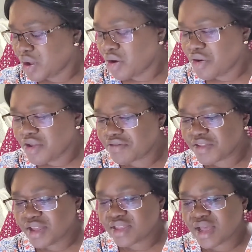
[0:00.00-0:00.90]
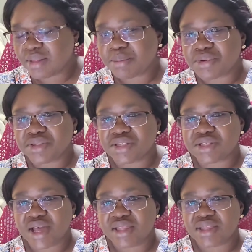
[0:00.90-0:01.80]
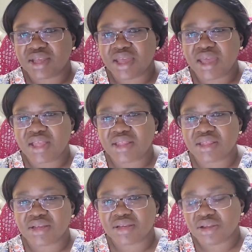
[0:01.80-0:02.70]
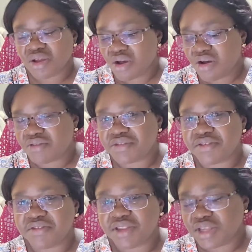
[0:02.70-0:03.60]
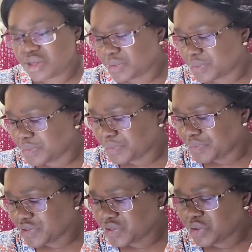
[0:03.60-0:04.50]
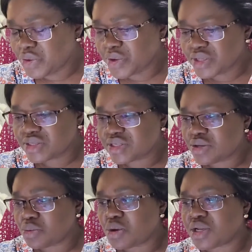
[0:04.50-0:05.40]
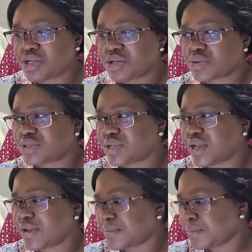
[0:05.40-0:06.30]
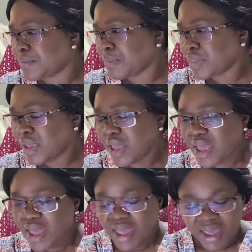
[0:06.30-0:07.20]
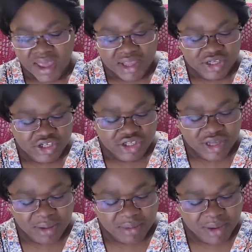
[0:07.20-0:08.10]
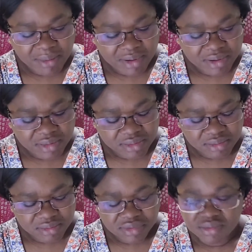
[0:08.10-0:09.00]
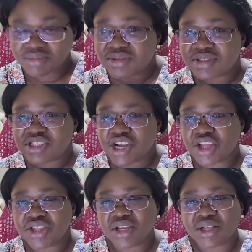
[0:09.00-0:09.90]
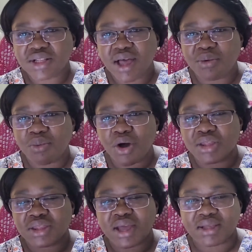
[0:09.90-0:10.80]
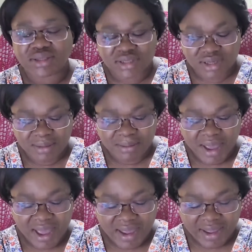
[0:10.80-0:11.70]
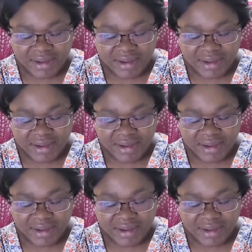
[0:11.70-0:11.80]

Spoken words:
or if not, I'll put it at the end of the video so you can see what it looks like. And she sent me a, Chandel, I want that bag.